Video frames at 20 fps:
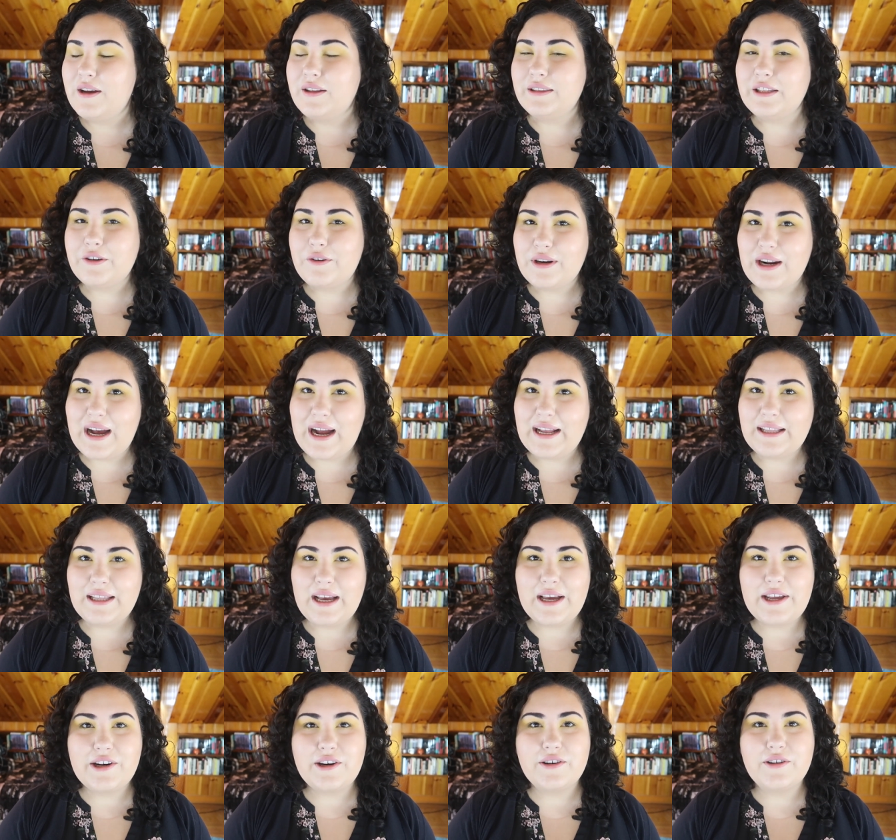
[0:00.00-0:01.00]
Liquid
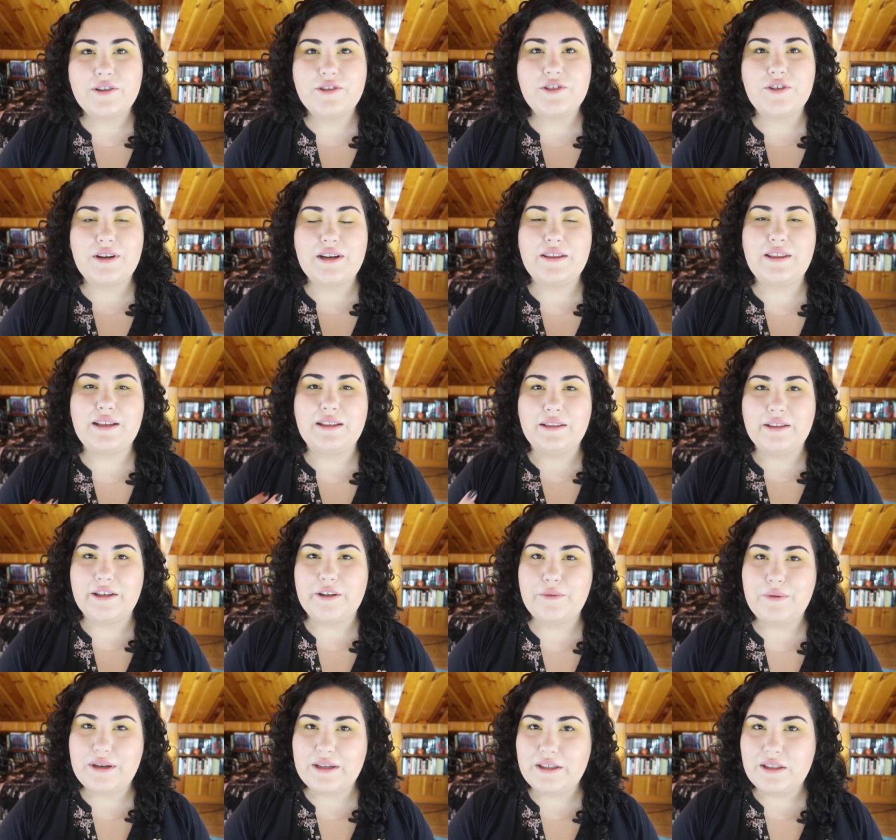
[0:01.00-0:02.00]
highlighters or anything
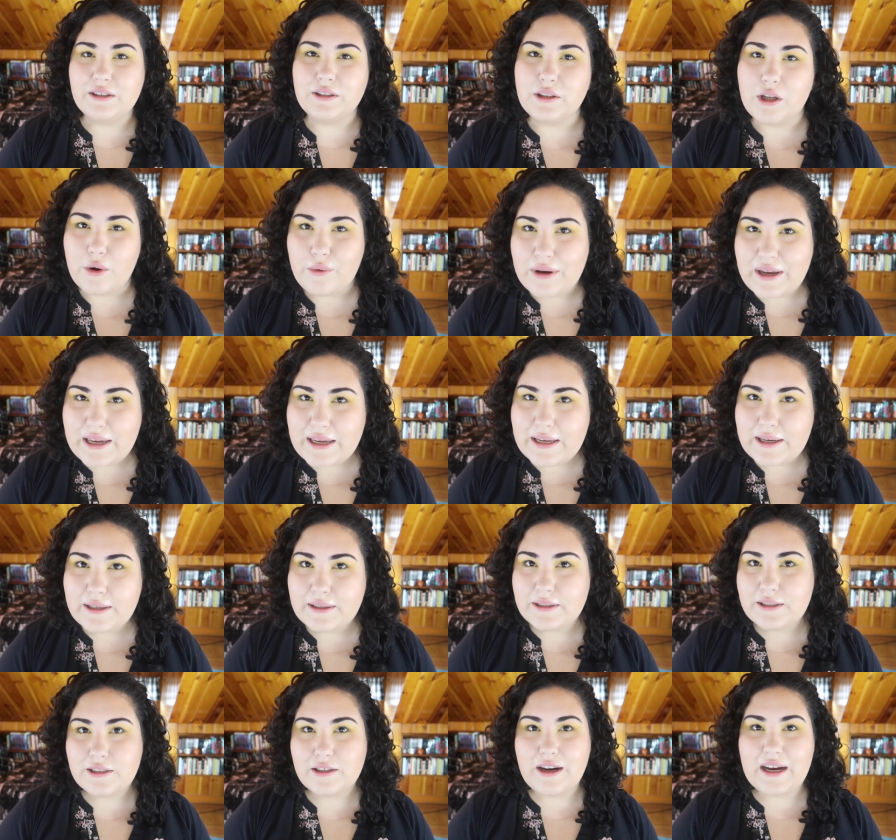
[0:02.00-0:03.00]
liquid glowy.
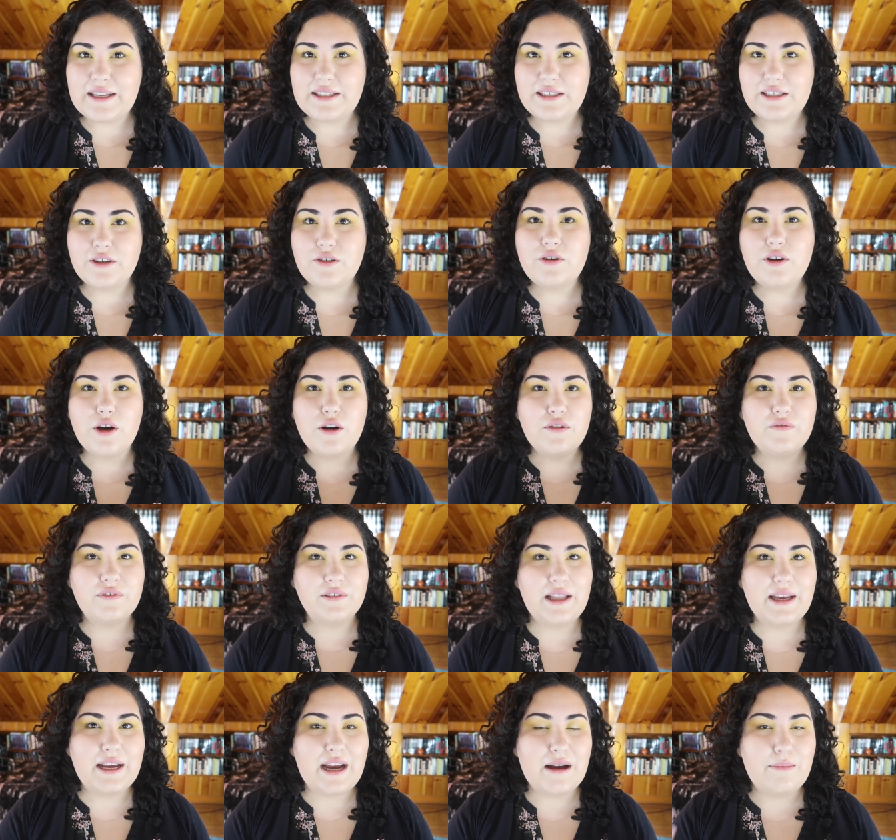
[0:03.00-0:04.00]
So I still go
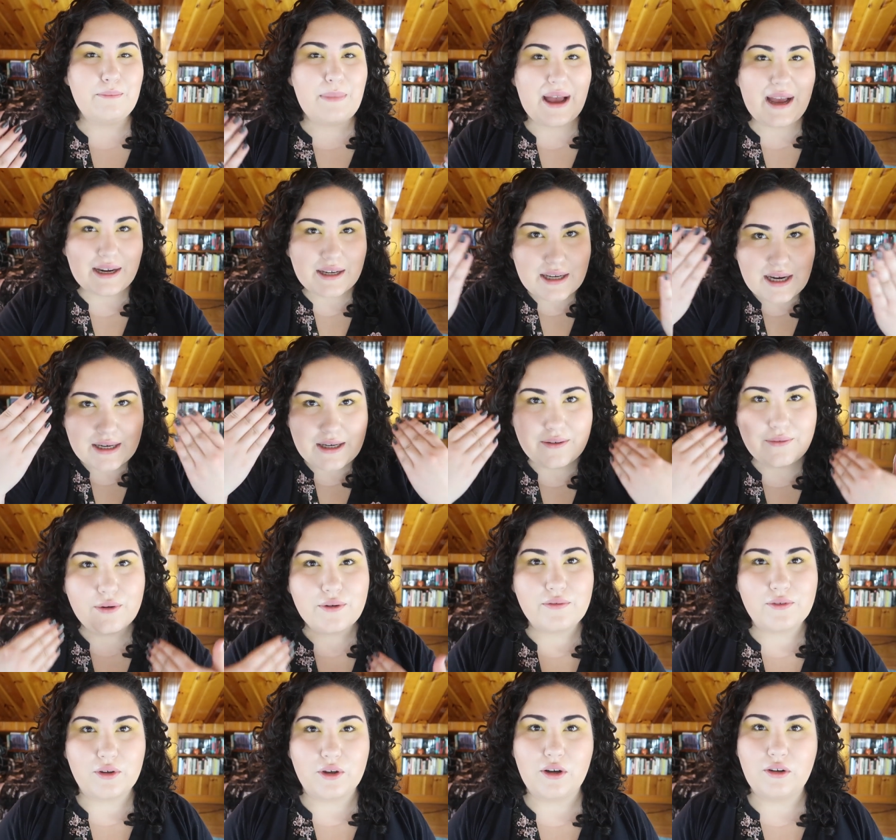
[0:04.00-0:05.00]
for like a matte kind of
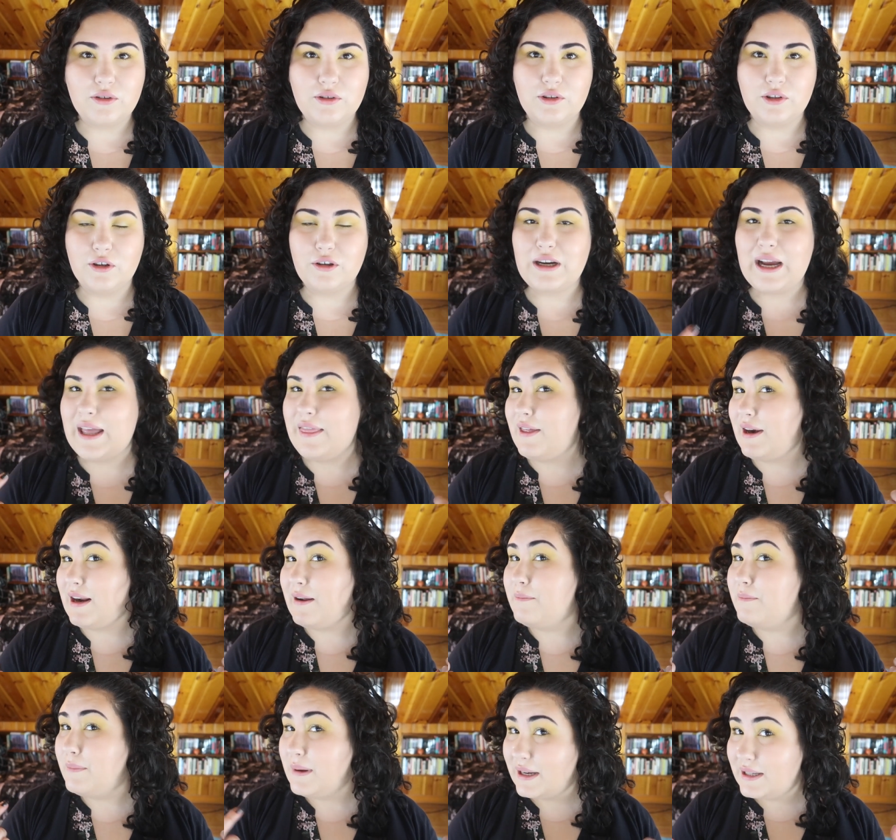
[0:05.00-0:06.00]
overall look, and then
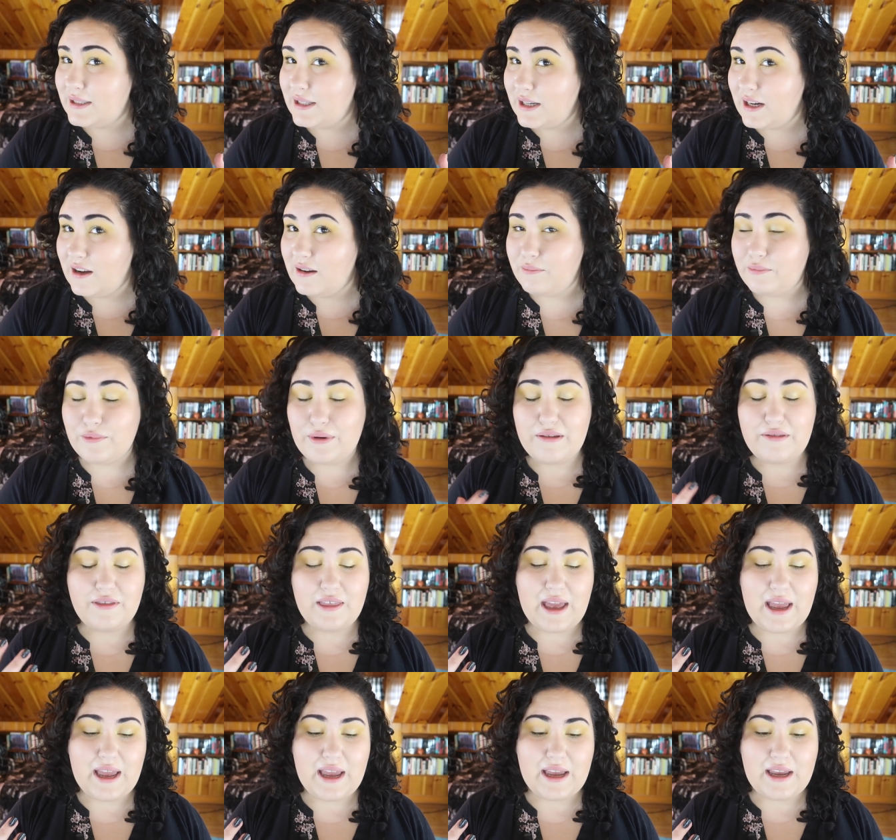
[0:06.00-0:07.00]
I mix it up with
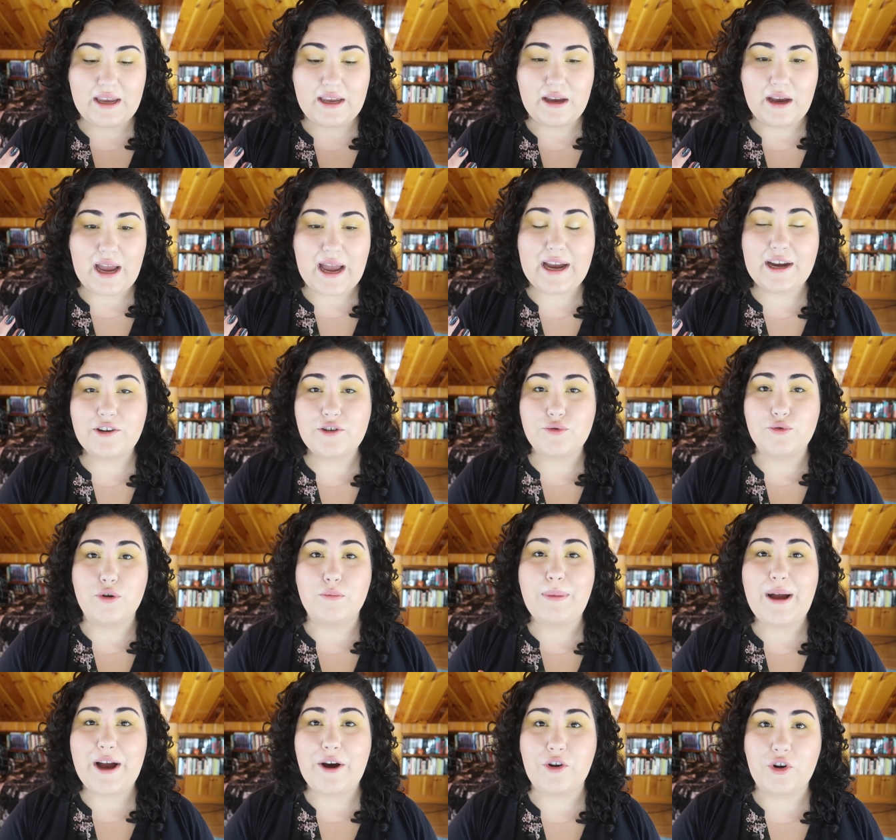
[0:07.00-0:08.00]
a actual
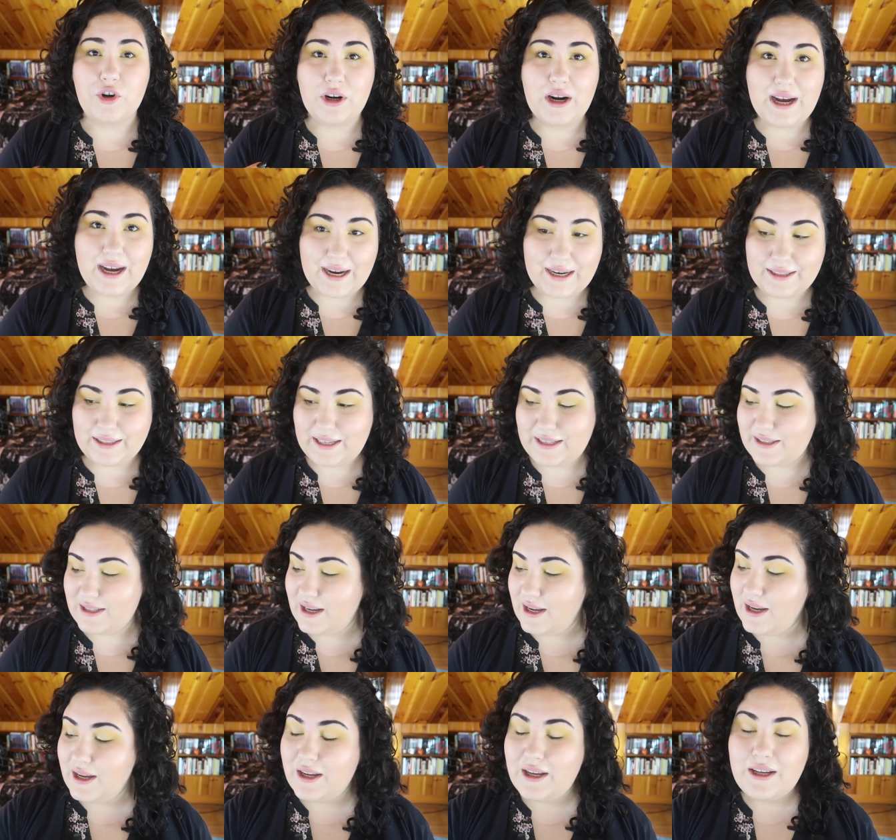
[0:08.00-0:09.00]
powder highlight.
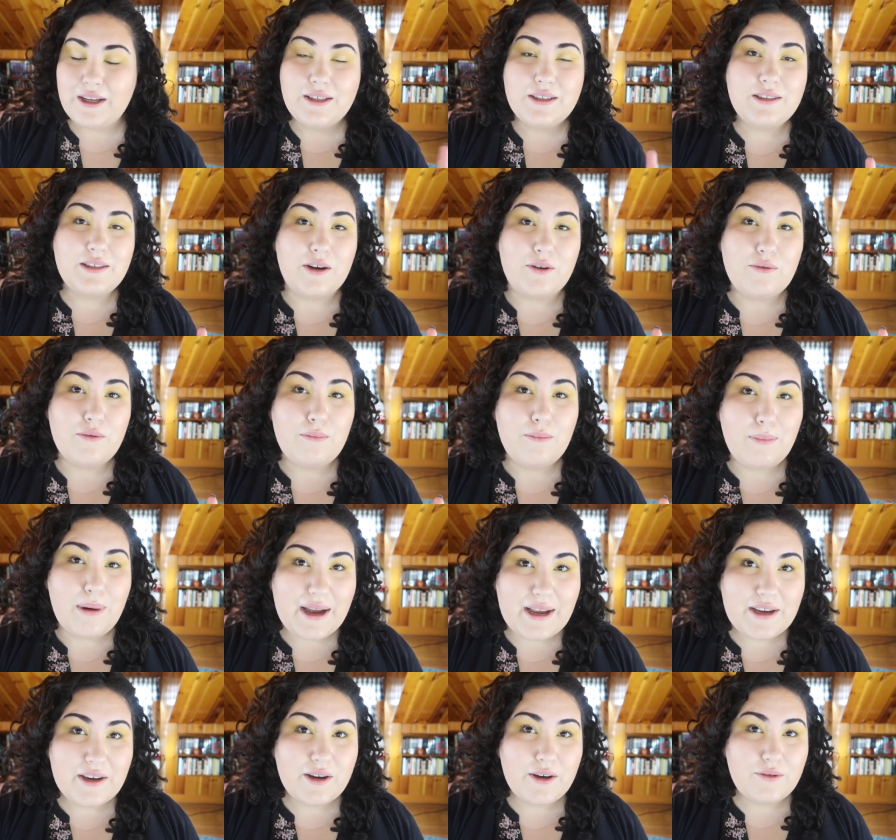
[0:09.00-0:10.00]
So
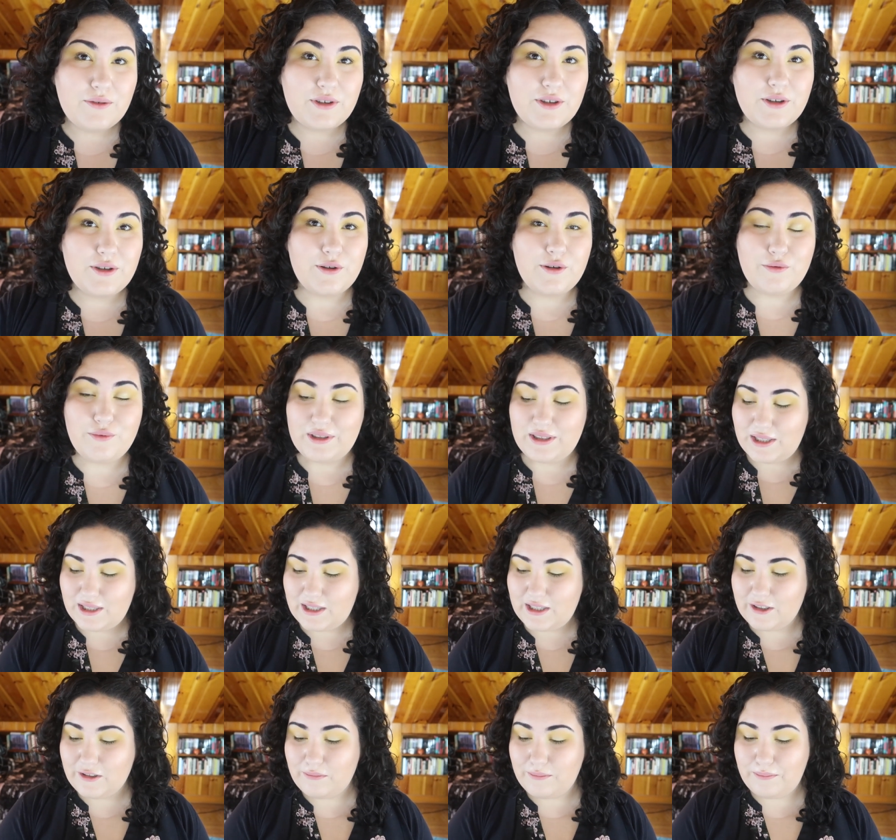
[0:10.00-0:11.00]
my go-to would
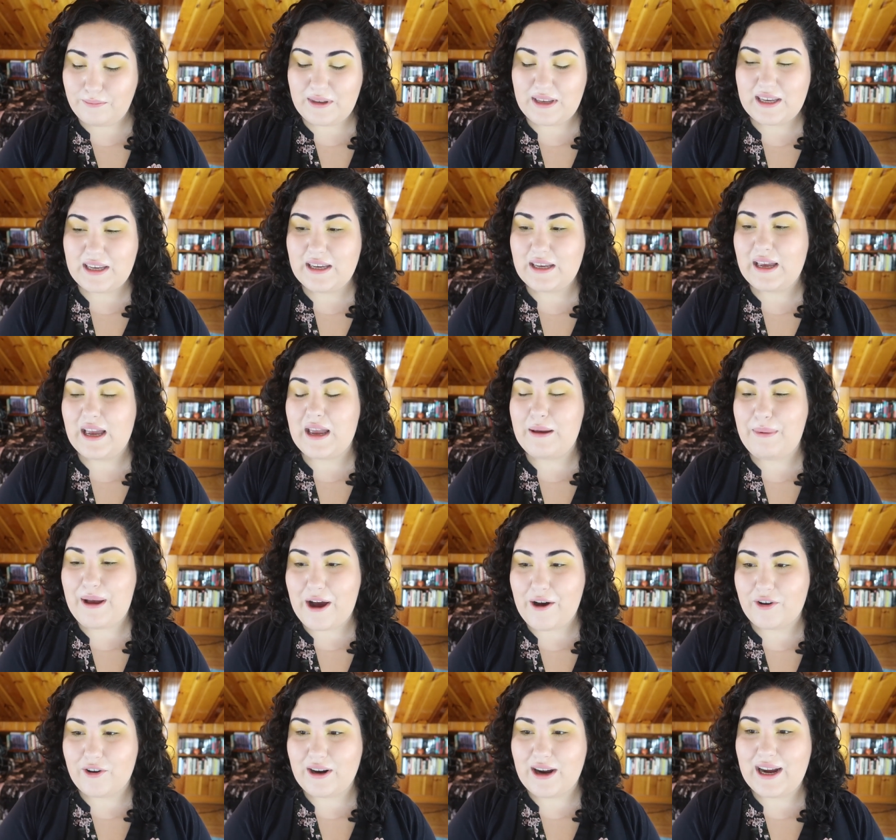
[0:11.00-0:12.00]
still be a
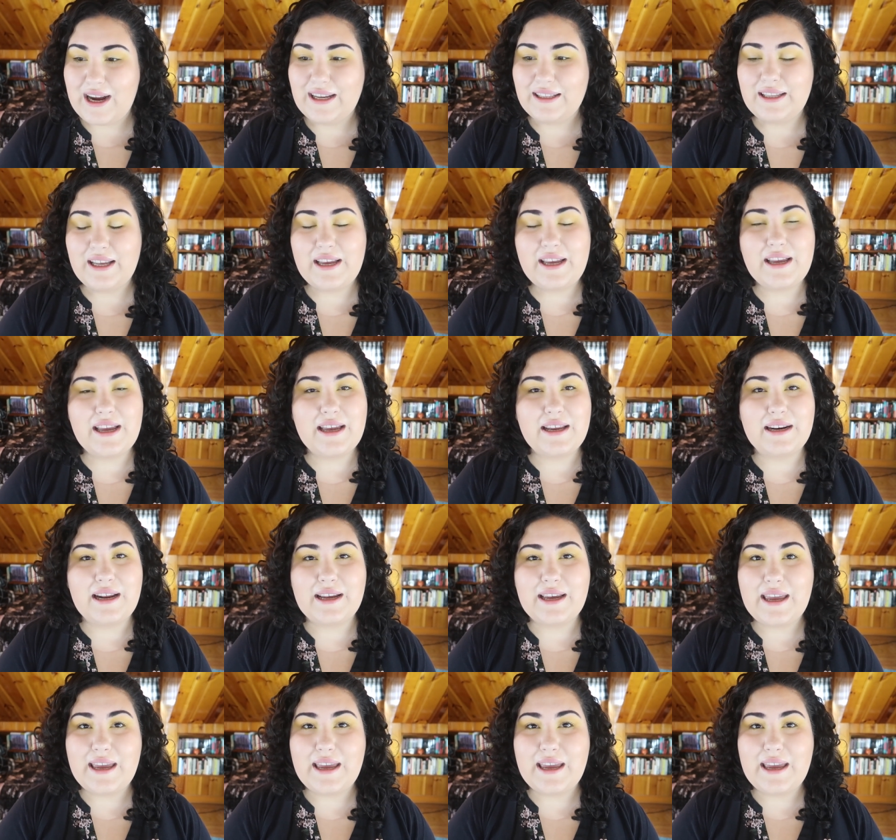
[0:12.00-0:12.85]
powder highlight, and I